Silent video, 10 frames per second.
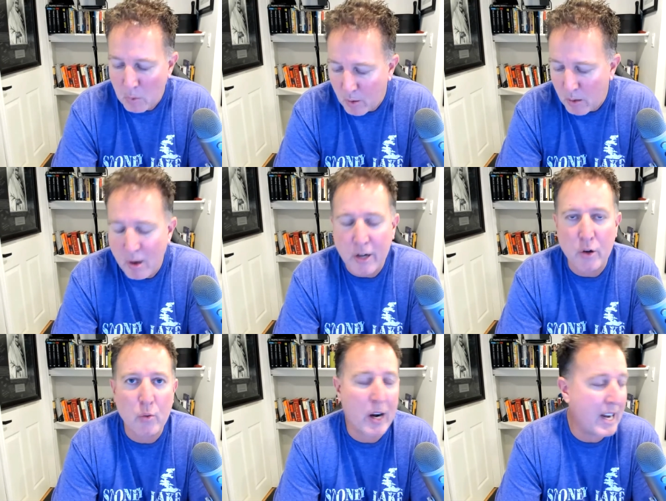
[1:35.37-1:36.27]
what I want to
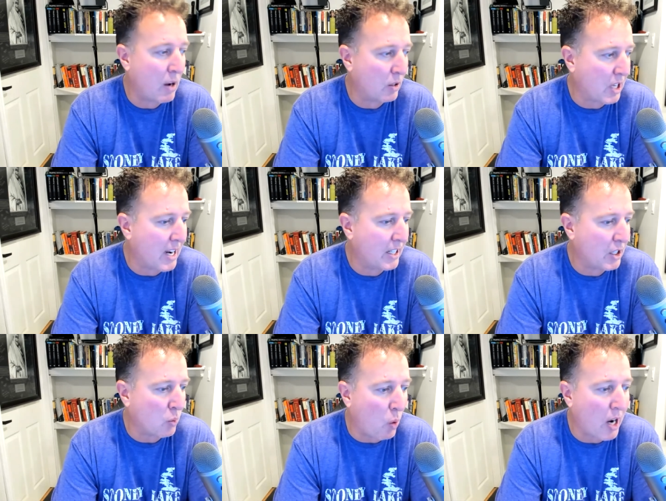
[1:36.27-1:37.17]
do right now is kind of
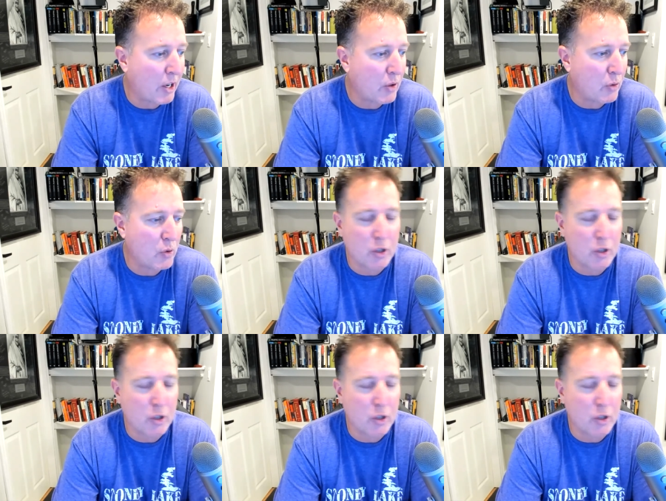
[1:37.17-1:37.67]
just walk you through